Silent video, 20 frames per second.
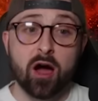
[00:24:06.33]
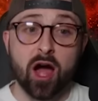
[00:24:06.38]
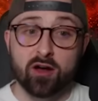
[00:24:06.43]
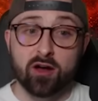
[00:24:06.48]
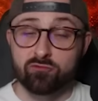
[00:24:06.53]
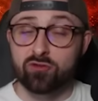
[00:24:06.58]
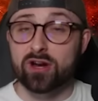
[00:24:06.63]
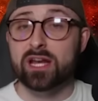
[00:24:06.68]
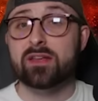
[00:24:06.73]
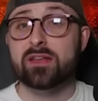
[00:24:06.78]

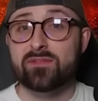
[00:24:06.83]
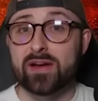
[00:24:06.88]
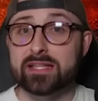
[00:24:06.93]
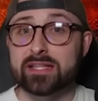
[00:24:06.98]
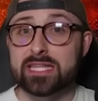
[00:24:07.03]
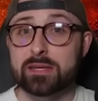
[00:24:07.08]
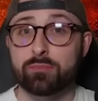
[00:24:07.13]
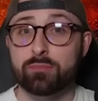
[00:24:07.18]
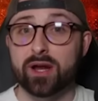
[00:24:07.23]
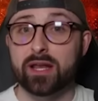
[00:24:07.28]
I really
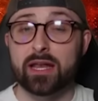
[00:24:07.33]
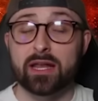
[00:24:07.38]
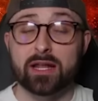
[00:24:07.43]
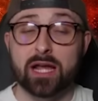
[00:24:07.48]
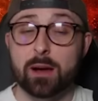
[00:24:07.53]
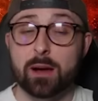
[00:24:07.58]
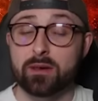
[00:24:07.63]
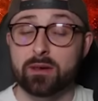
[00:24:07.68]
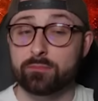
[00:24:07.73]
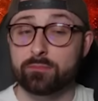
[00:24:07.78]
fancy bringing in a
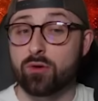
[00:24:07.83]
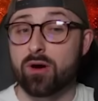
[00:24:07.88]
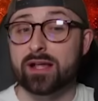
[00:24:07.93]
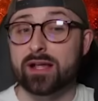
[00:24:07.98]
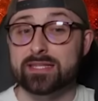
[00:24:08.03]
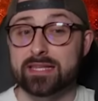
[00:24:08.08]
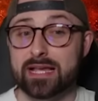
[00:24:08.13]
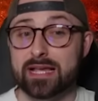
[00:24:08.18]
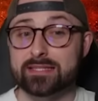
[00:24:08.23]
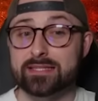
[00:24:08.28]
couple of
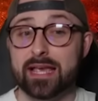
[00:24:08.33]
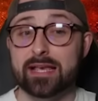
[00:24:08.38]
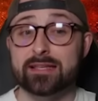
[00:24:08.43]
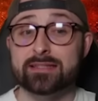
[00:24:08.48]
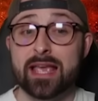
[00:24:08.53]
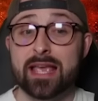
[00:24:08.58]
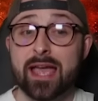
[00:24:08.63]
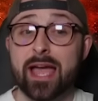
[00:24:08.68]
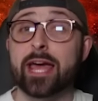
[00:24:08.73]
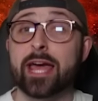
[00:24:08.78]
Brighton
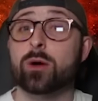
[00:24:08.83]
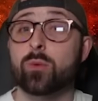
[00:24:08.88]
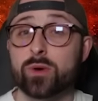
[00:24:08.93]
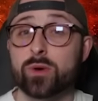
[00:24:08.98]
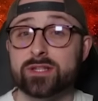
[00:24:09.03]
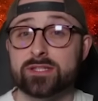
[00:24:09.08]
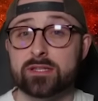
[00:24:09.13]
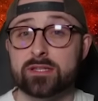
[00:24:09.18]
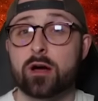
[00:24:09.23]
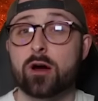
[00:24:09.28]
assets, and I
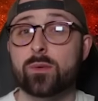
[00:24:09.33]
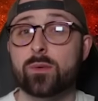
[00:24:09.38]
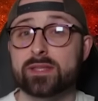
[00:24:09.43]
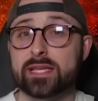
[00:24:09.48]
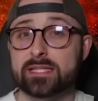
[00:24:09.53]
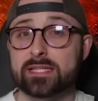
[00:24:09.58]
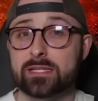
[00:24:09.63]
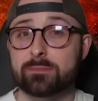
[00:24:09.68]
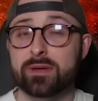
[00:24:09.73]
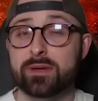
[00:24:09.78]
want to start with
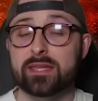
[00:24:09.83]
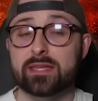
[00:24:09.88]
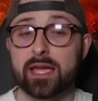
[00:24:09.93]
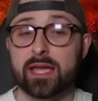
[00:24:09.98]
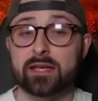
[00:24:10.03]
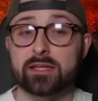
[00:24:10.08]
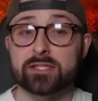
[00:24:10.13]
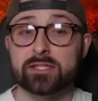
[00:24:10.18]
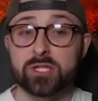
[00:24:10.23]
Estepinian.